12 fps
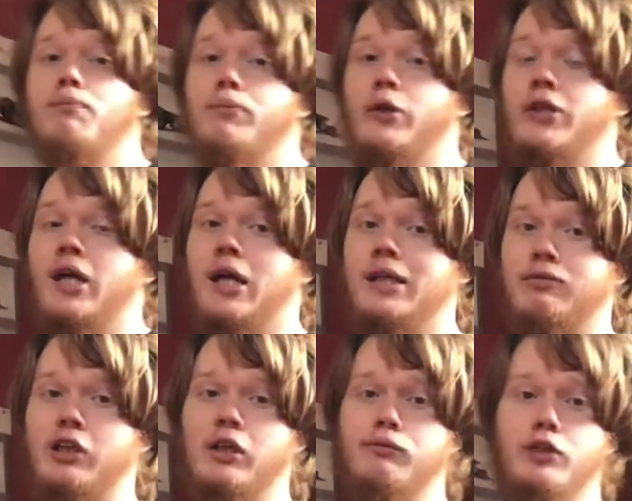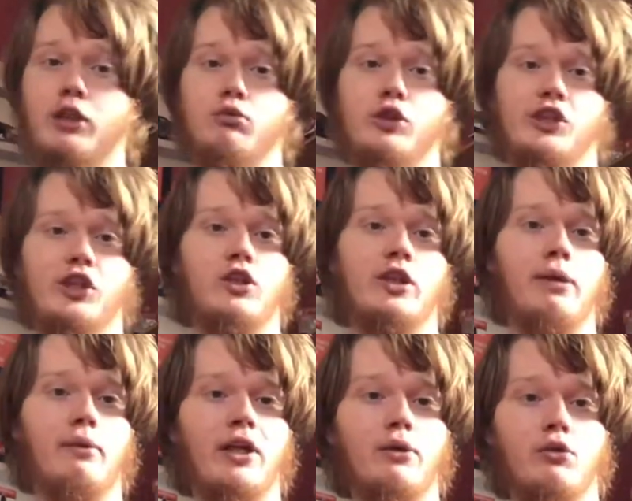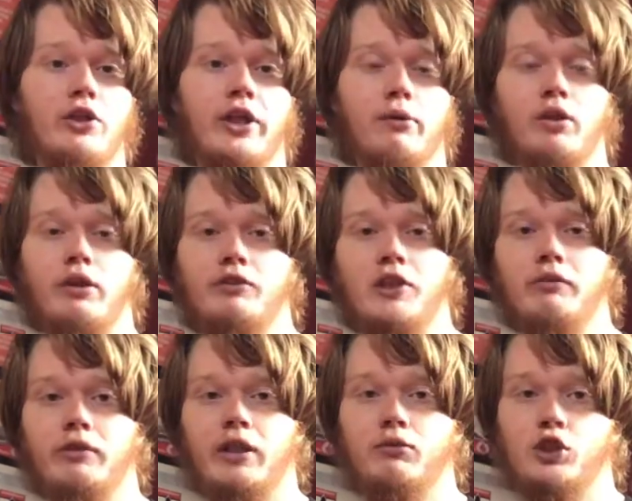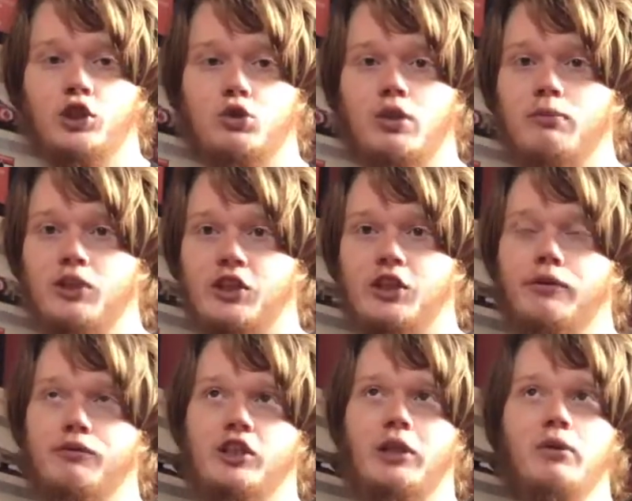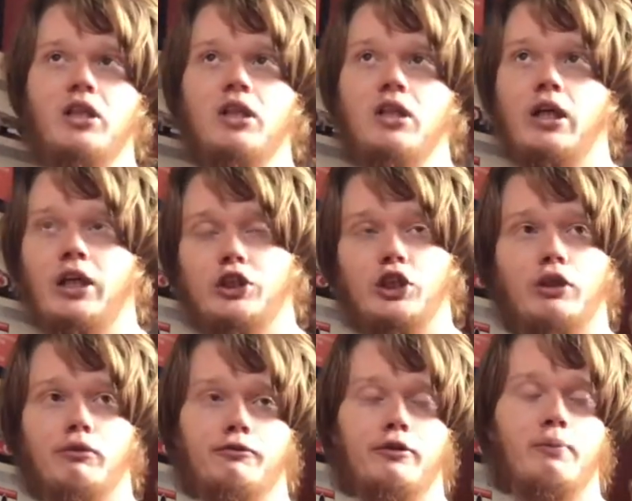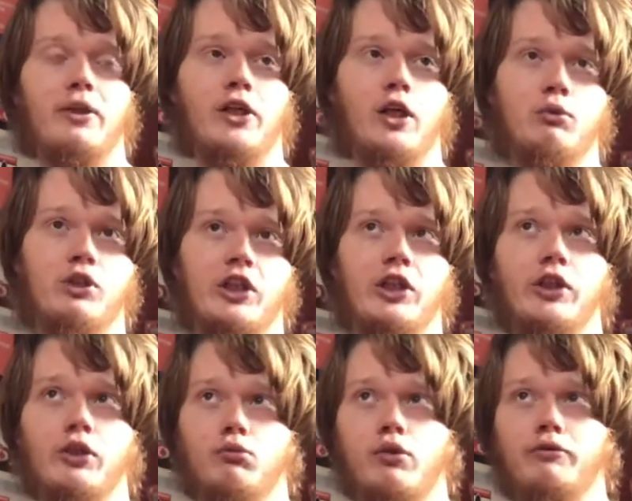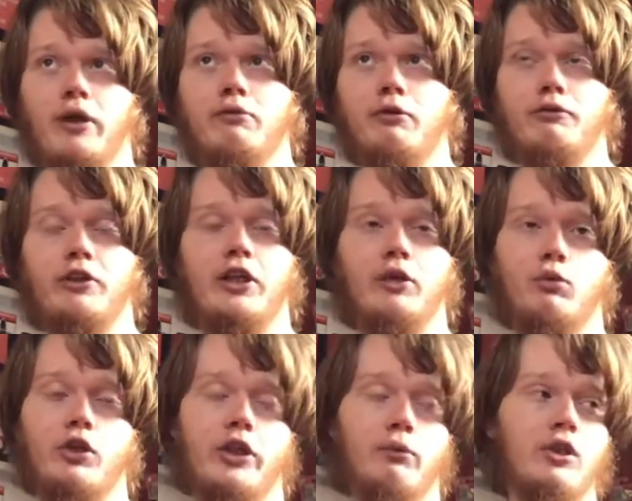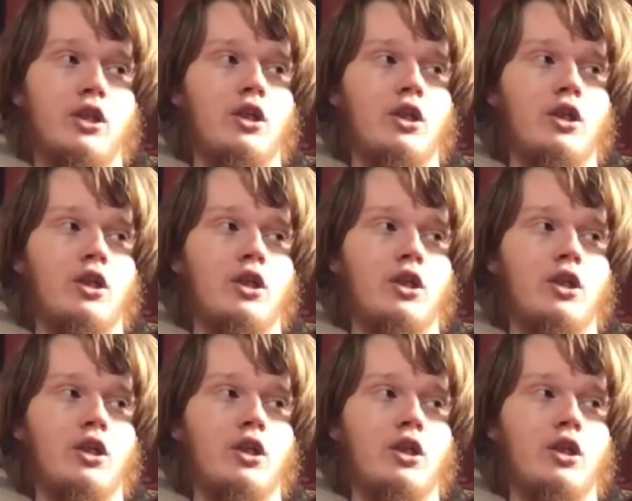But yeah, I have kind of worked it all out anyway now. I've kind of had to stream and stuff, so I should hopefully be okay with everything anyway now.